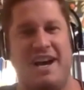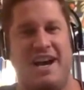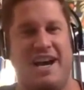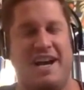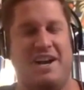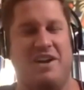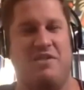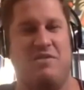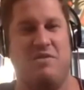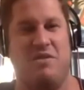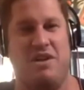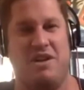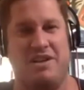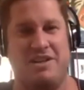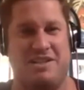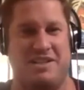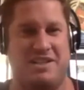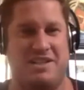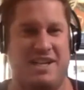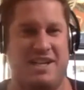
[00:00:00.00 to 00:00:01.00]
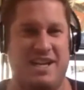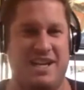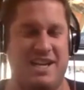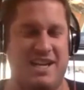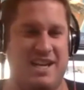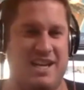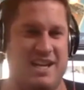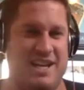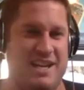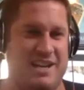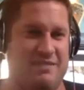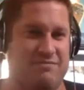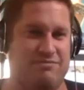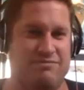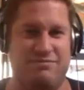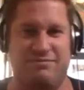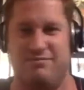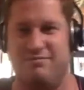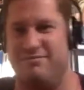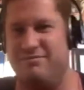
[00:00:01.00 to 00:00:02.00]
I don't want to see
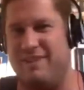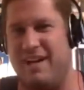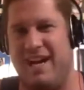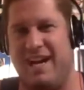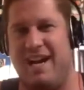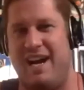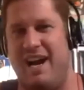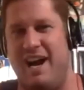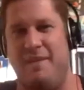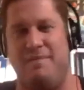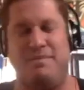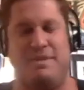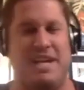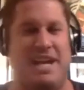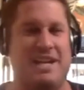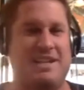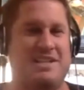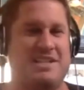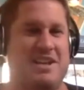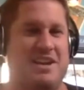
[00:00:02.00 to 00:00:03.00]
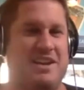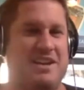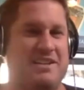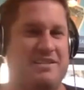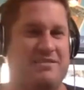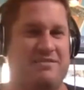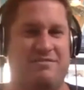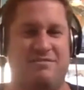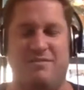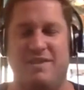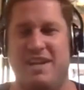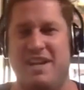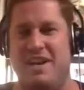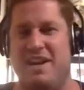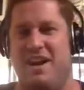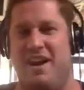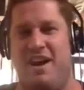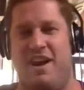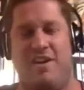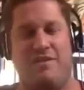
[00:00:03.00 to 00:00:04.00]
uh, updates on
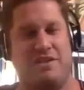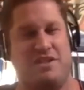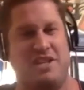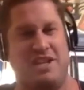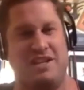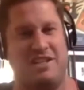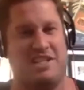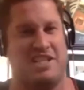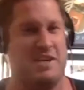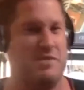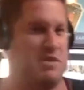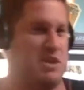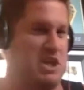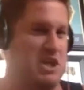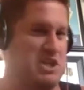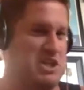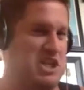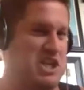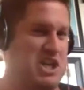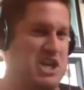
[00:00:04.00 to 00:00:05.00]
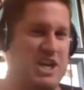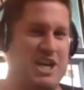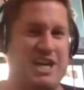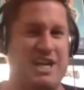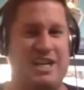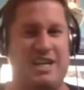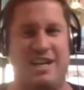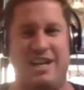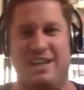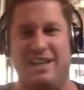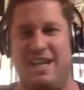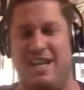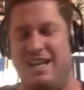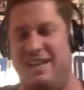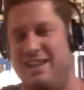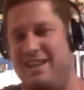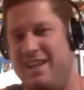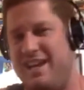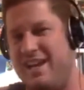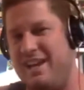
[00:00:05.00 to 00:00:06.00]
all of a sudden someone looks good and
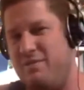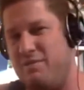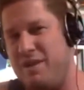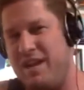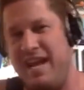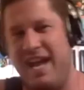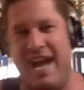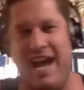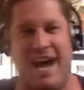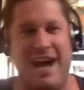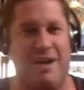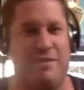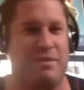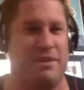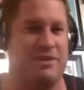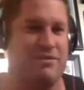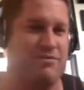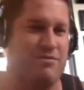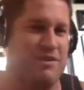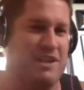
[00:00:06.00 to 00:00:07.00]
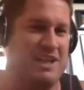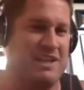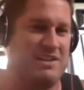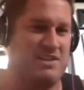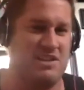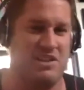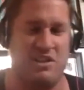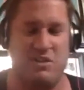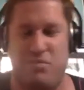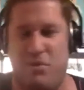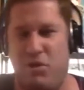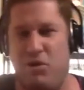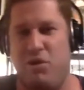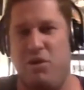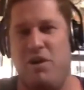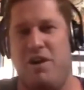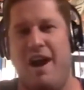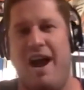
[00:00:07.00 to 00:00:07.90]
then they rehab and things look poor.